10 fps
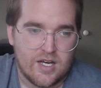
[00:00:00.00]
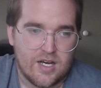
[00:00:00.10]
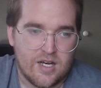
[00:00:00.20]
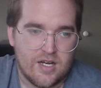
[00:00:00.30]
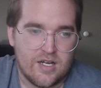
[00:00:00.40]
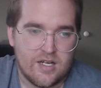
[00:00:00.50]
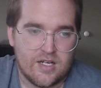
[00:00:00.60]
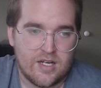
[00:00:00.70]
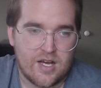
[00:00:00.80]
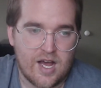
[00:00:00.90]

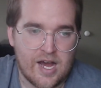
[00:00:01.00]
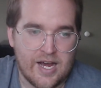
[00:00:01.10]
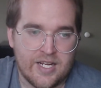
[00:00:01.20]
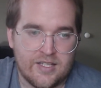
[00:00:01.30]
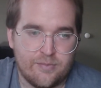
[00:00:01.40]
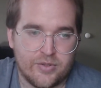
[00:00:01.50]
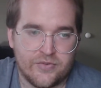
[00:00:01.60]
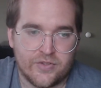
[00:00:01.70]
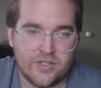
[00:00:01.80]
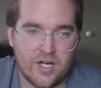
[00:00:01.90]
I
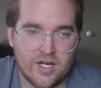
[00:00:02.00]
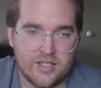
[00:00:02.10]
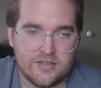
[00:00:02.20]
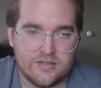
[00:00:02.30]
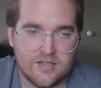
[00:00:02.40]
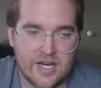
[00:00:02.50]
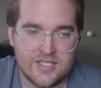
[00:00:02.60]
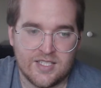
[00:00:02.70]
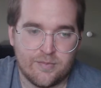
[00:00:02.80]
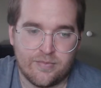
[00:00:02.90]
prefer Haas. I just
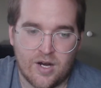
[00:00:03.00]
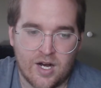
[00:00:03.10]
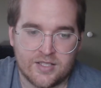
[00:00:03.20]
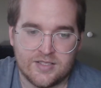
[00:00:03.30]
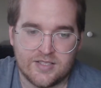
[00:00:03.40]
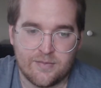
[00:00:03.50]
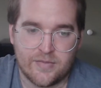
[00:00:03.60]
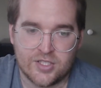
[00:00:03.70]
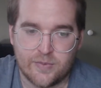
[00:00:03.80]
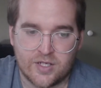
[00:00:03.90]
think Haas is a
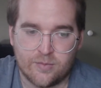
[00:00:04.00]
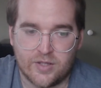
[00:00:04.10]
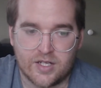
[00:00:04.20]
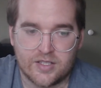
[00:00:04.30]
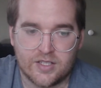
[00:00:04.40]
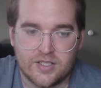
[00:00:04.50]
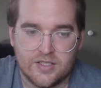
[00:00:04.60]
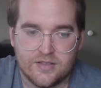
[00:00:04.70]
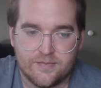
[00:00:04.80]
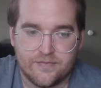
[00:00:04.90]
much better blocker.
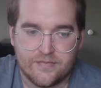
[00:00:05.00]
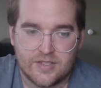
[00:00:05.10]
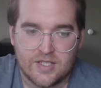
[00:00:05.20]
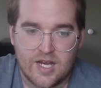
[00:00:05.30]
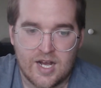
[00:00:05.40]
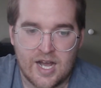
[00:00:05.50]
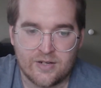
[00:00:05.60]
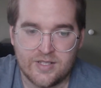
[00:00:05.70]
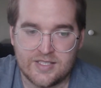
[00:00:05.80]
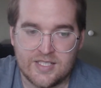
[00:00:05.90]
I don't
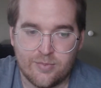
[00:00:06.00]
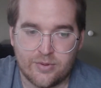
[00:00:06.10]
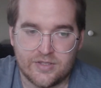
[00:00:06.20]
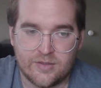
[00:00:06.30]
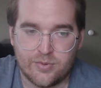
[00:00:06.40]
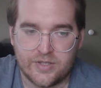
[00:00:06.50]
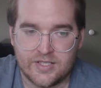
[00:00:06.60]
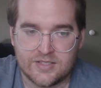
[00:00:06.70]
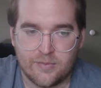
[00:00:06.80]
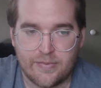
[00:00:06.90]
think Dippre
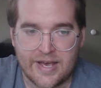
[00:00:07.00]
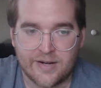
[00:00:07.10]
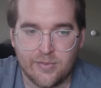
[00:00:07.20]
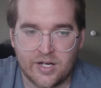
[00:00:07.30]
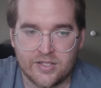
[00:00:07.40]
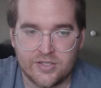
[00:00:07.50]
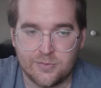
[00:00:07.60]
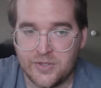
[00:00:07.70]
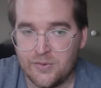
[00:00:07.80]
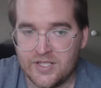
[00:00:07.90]
is a bad blocker.
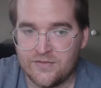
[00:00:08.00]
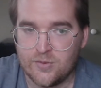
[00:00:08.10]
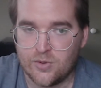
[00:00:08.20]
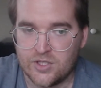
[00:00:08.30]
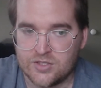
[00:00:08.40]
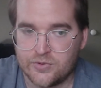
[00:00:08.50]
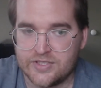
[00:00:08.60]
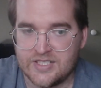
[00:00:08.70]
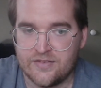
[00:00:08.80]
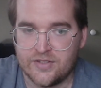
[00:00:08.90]
Dippre would give you more as a
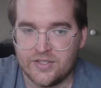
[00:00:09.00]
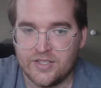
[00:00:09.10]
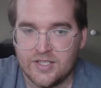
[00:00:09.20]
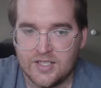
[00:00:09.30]
receiver,